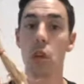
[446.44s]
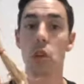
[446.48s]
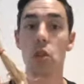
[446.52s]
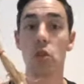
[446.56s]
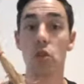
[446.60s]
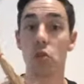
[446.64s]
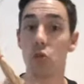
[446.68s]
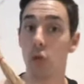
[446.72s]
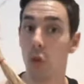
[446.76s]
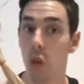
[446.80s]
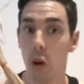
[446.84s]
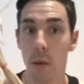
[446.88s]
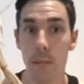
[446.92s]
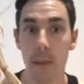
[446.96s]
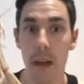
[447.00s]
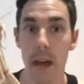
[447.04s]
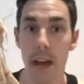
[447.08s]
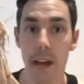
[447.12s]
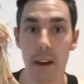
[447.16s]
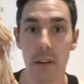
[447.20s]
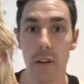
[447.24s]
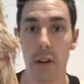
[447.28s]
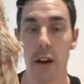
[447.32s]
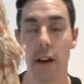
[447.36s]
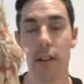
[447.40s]
straw
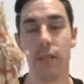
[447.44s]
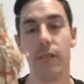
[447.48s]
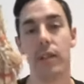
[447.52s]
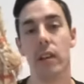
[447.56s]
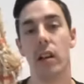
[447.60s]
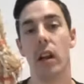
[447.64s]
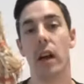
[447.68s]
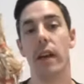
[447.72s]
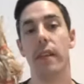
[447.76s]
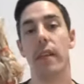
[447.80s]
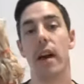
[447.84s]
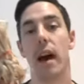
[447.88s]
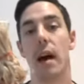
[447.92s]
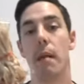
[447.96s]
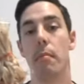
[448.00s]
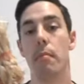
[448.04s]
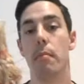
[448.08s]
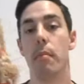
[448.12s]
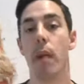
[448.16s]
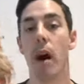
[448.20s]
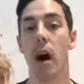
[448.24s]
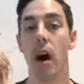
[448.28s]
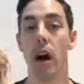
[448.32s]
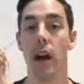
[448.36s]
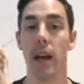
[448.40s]
men or anything like that,
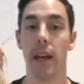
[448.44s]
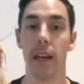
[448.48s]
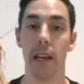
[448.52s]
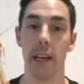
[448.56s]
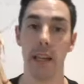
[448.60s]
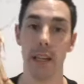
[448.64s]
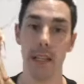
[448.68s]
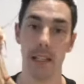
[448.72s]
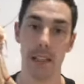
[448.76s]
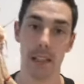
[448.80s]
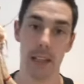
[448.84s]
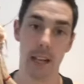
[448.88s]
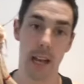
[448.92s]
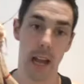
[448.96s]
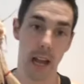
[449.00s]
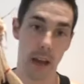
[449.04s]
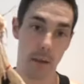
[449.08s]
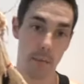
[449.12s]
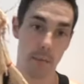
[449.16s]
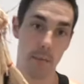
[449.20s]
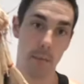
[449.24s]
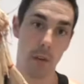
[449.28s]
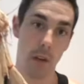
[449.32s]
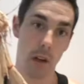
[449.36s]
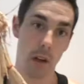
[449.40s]
but he is an
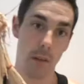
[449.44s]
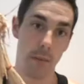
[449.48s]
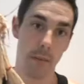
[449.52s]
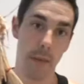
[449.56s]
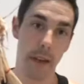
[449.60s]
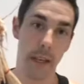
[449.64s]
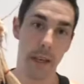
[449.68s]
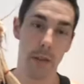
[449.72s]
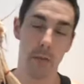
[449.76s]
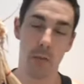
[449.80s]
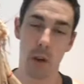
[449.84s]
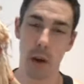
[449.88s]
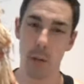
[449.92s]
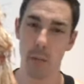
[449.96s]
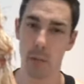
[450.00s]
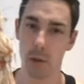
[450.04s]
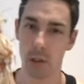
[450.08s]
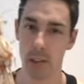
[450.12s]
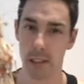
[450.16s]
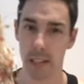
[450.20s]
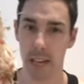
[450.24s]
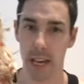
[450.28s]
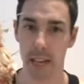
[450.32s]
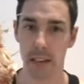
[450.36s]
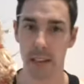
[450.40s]
emblem. He
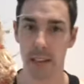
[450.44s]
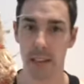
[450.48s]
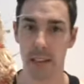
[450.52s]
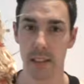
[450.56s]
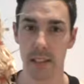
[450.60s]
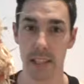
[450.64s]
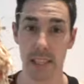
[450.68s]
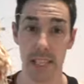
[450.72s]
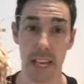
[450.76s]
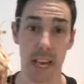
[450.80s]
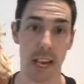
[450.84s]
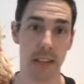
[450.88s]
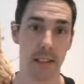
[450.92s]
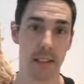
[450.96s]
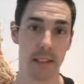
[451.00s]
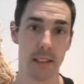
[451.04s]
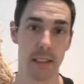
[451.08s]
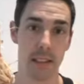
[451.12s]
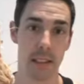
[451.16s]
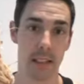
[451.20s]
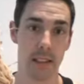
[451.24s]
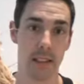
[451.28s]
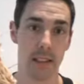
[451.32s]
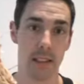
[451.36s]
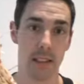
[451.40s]
represents the
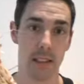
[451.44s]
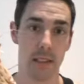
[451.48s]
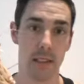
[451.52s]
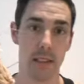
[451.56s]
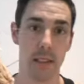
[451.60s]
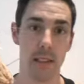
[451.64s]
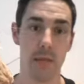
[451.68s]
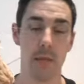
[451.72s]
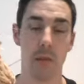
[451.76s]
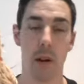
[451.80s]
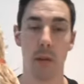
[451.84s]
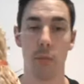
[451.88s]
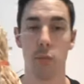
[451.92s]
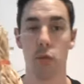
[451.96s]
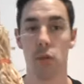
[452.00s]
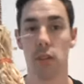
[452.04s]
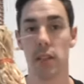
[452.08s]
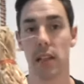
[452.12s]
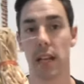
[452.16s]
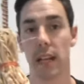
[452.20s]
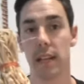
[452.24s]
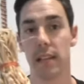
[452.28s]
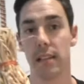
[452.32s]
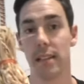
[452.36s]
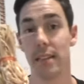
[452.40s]
ancestors. He
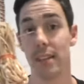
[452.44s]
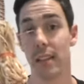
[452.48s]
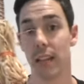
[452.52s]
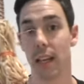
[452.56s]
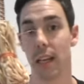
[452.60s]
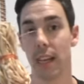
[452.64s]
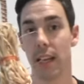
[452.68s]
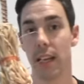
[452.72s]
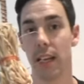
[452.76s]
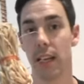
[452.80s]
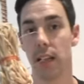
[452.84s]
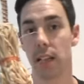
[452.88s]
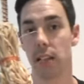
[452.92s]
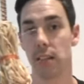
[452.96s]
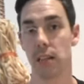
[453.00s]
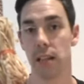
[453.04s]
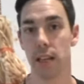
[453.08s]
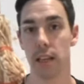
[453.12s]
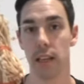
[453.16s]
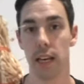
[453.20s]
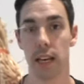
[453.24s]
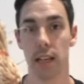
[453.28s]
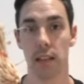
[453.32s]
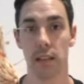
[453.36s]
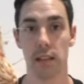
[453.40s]
represents the link to
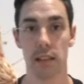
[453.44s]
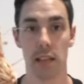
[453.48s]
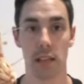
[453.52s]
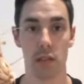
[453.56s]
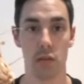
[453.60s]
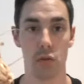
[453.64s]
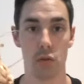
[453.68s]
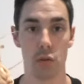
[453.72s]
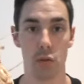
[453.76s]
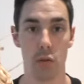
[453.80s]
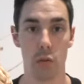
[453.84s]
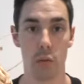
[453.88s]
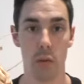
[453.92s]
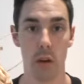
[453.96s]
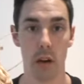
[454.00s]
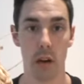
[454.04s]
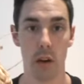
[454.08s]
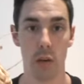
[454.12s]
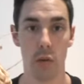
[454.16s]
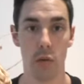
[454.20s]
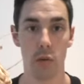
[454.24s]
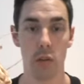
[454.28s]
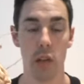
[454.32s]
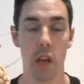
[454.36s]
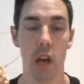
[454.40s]
the ancestral
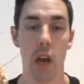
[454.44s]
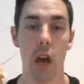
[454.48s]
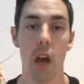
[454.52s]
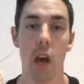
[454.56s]
world.